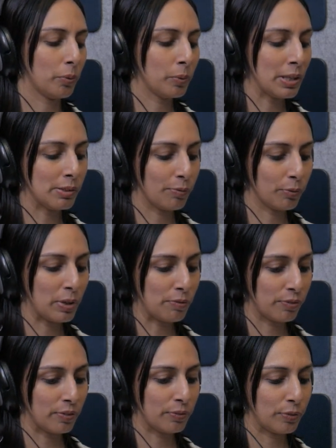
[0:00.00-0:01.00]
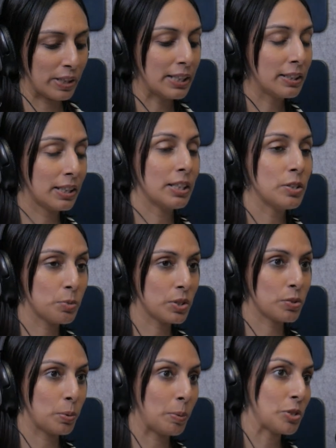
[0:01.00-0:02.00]
we feed kids
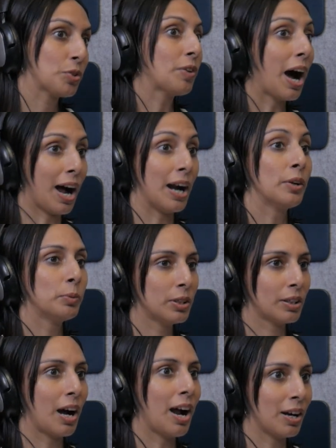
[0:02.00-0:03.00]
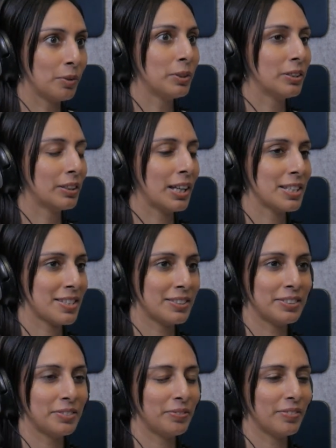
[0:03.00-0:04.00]
with so much of hard work as
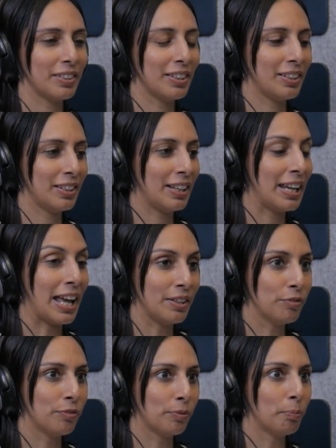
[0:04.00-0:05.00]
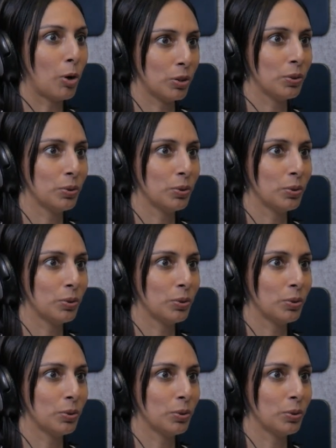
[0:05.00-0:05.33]
a life